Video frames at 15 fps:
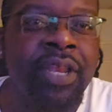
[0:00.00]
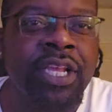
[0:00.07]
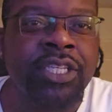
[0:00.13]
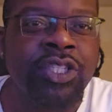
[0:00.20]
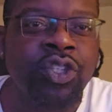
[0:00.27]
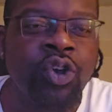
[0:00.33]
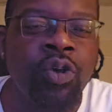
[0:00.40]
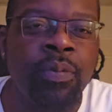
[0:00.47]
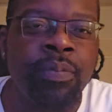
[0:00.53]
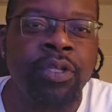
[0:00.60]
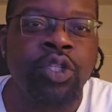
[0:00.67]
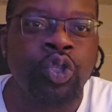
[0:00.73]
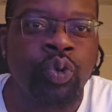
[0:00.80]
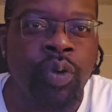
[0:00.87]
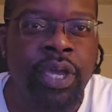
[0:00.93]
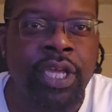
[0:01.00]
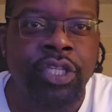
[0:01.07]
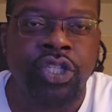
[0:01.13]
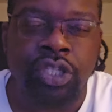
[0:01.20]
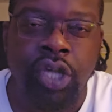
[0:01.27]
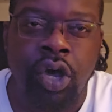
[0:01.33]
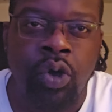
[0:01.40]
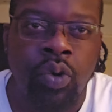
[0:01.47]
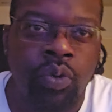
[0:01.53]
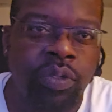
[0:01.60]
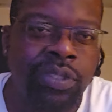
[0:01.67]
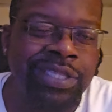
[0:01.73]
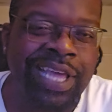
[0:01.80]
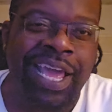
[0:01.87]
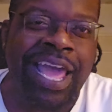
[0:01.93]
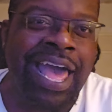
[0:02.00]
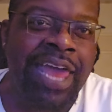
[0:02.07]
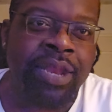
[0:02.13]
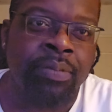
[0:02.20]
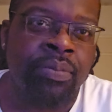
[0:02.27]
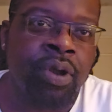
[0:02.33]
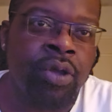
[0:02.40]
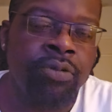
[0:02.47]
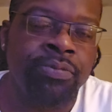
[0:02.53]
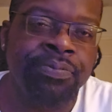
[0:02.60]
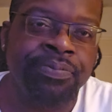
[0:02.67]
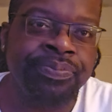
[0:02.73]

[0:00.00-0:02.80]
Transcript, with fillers: there's no in between. So they got it, bro.